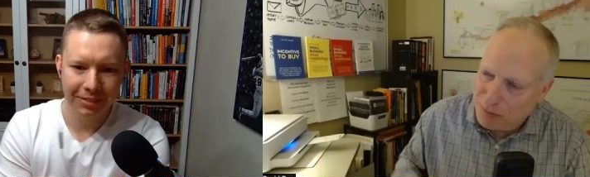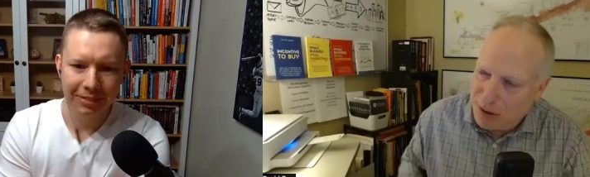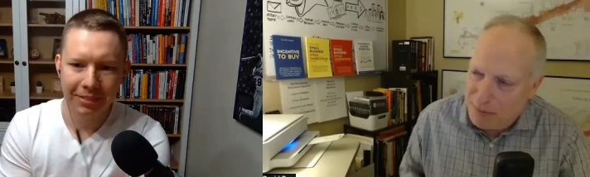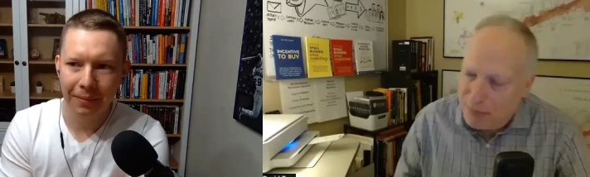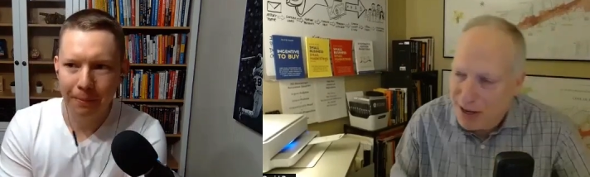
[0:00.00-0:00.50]

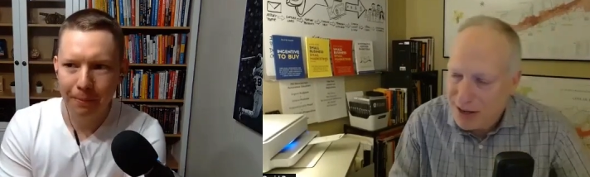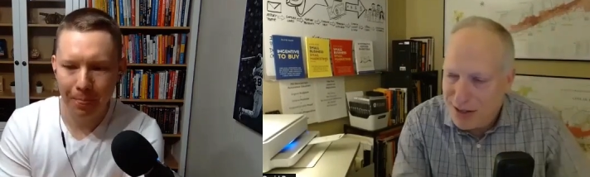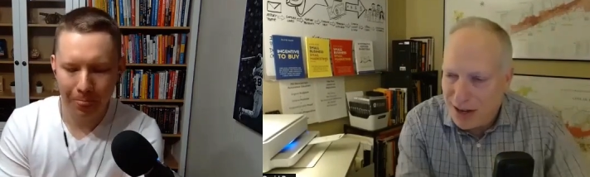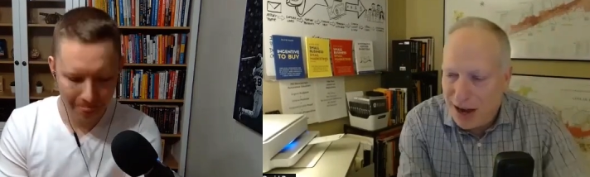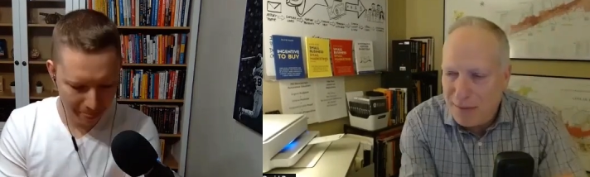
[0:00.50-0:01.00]
Speaker 1: bit, because
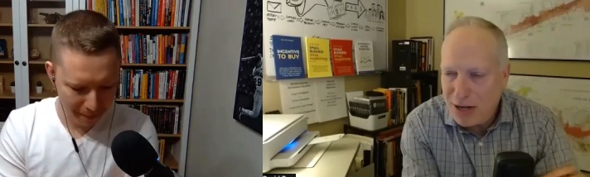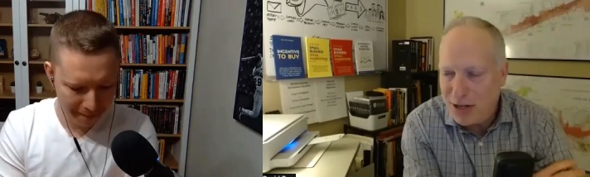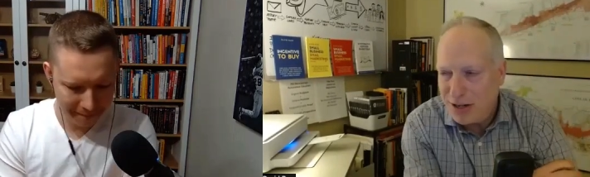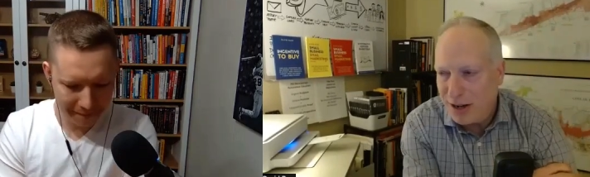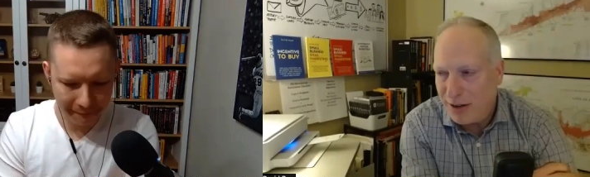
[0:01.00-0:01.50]
I
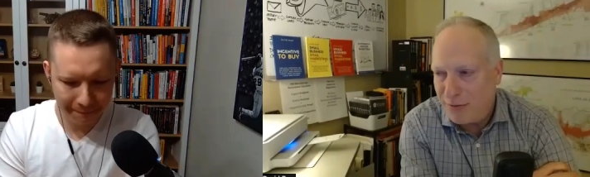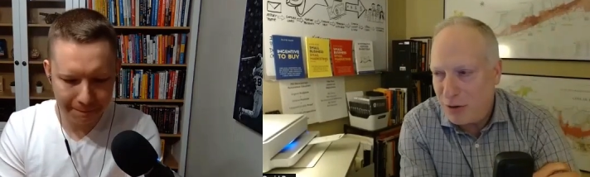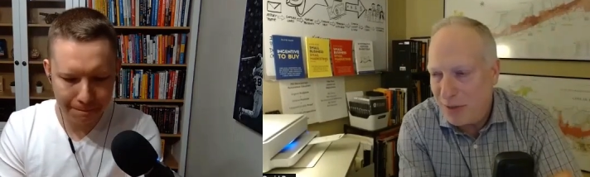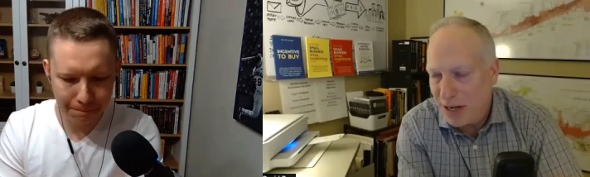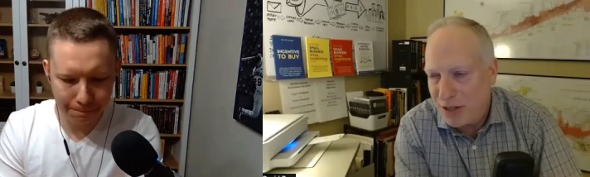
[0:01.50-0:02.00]
mentioned a few
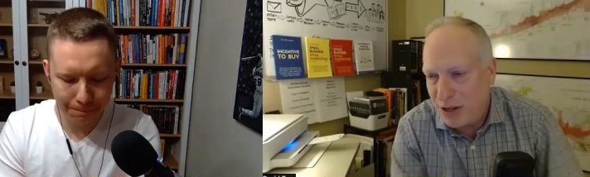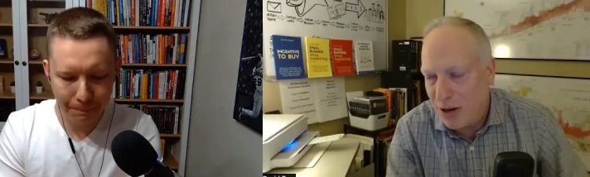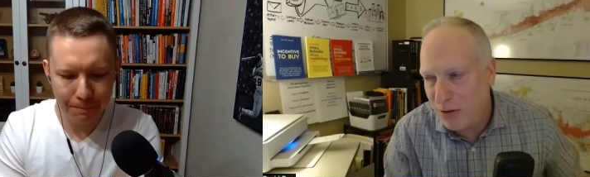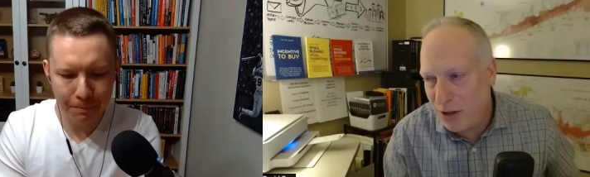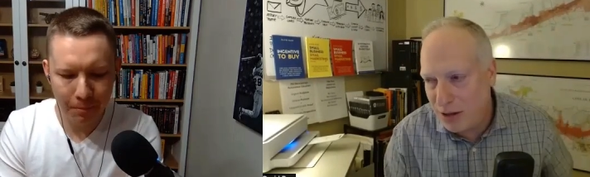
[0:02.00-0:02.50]
minutes
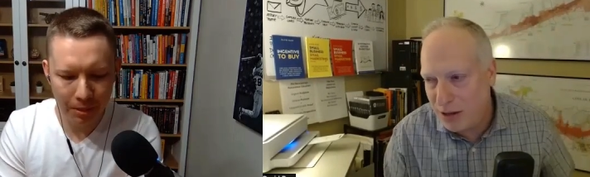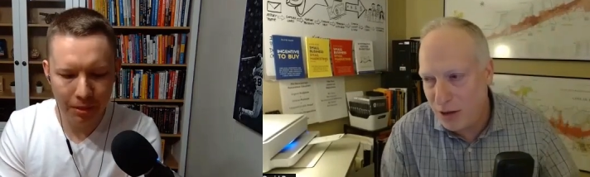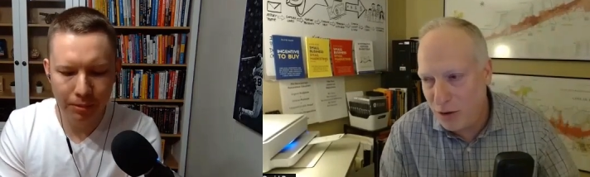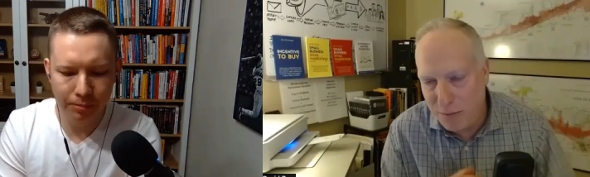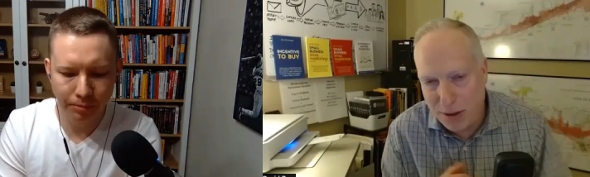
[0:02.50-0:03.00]
ago that that
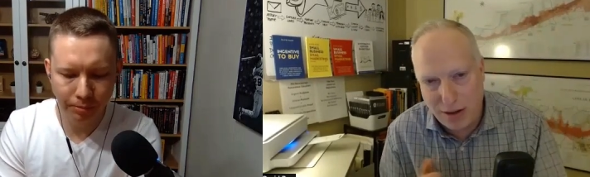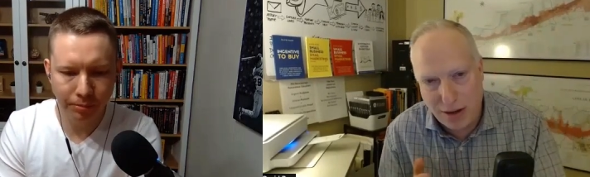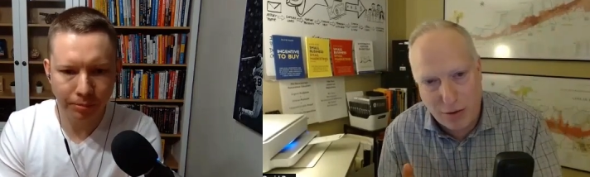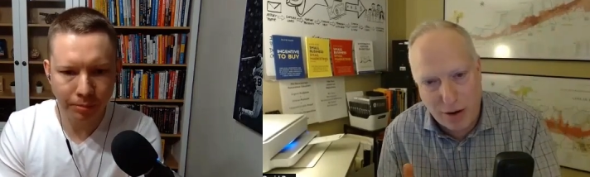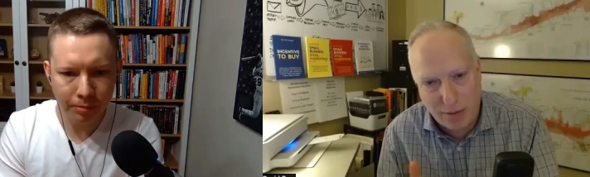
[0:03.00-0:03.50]
you've been
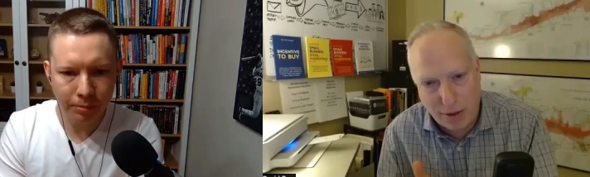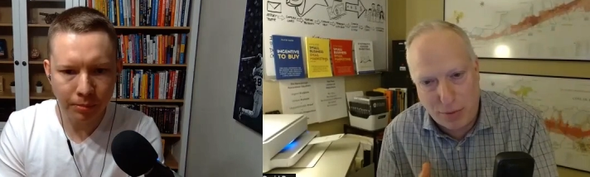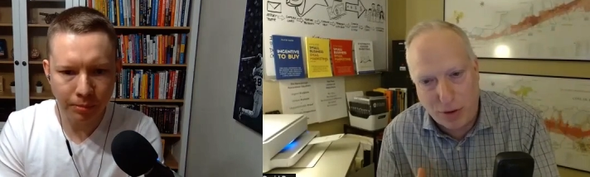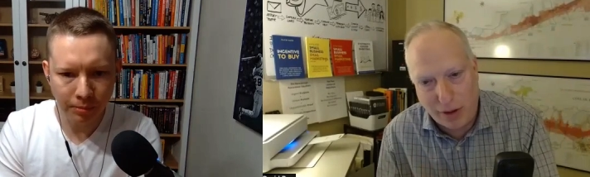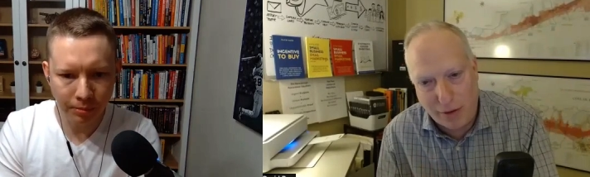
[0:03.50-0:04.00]
incredibly
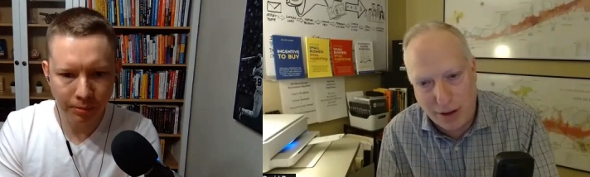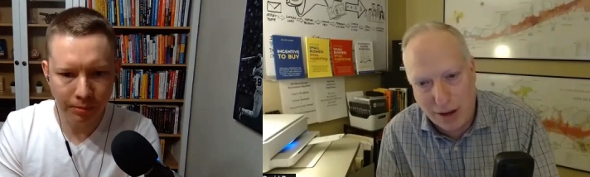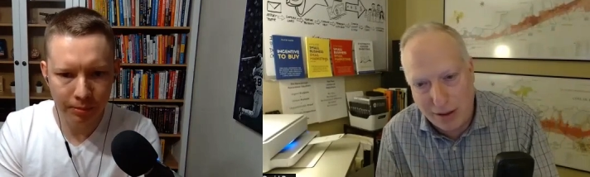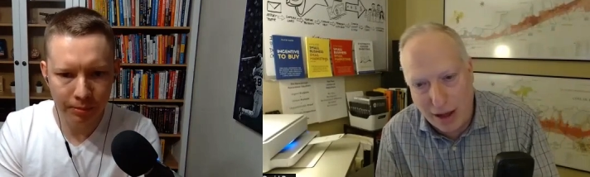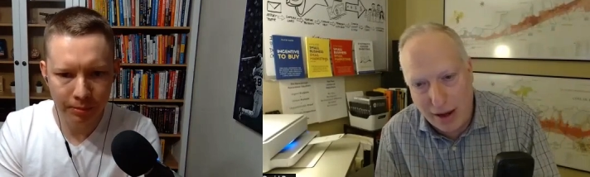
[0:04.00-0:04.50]
prolific
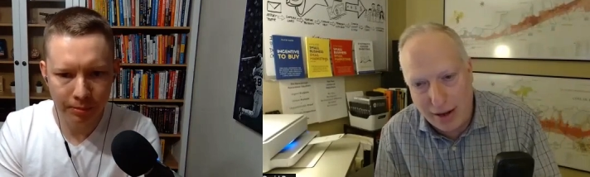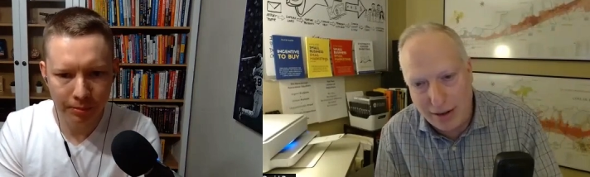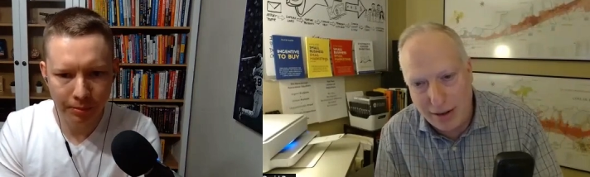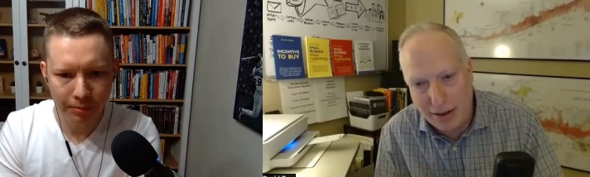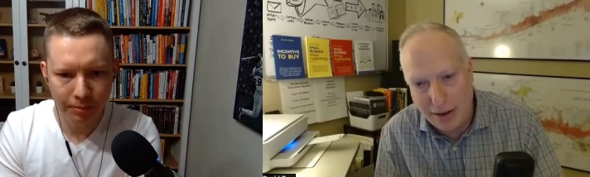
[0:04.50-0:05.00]

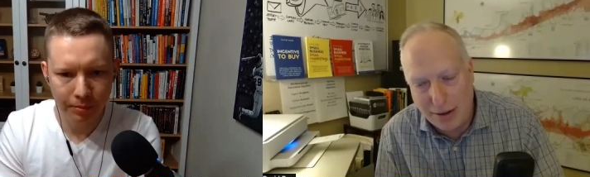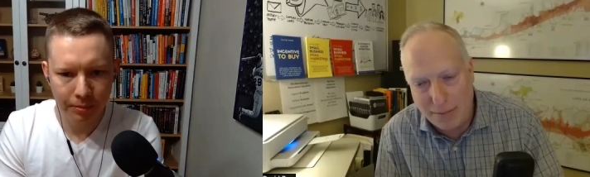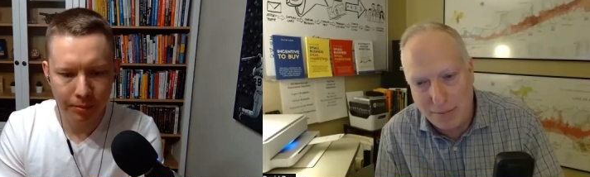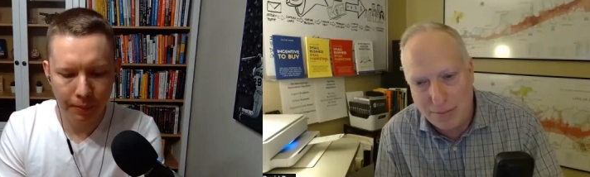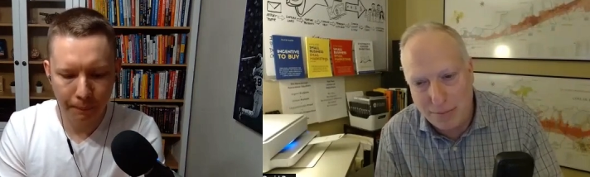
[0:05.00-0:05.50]
online. Um,